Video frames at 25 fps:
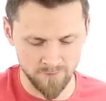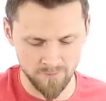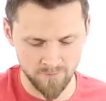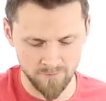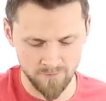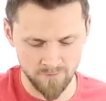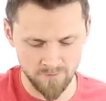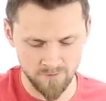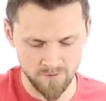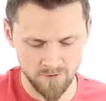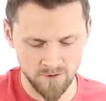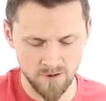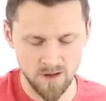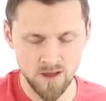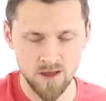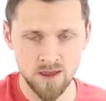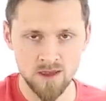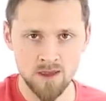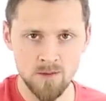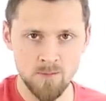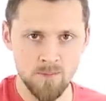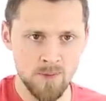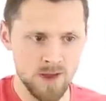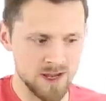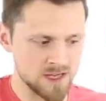
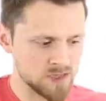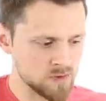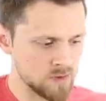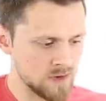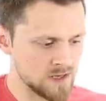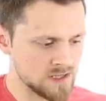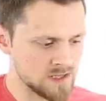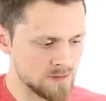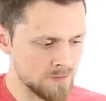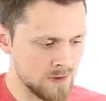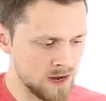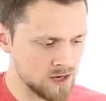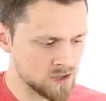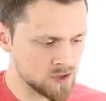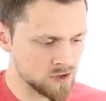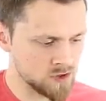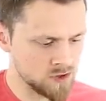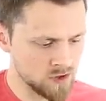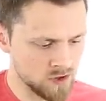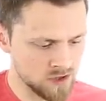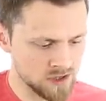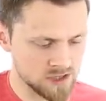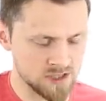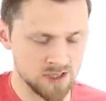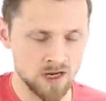The best way to match on
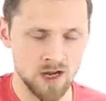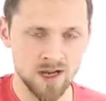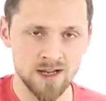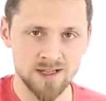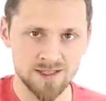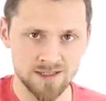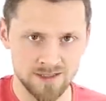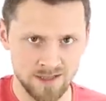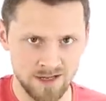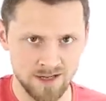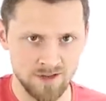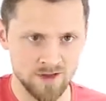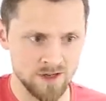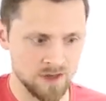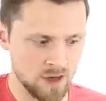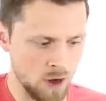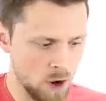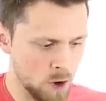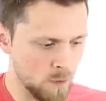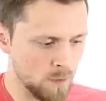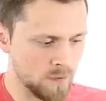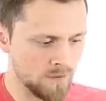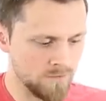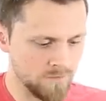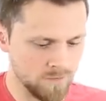your guitar is like the
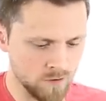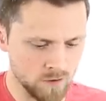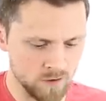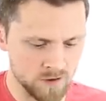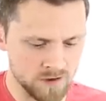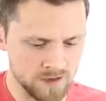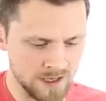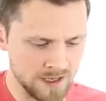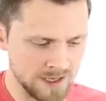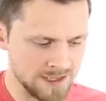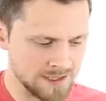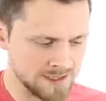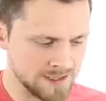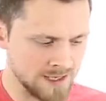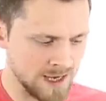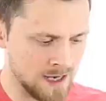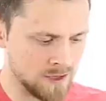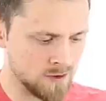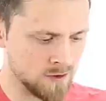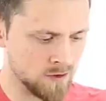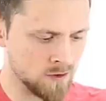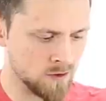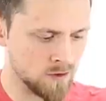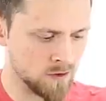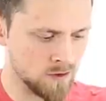open fourth, like I
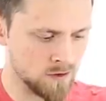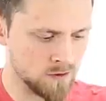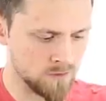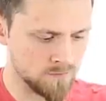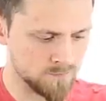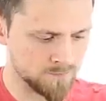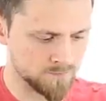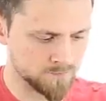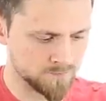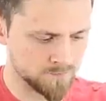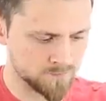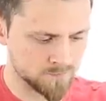said, or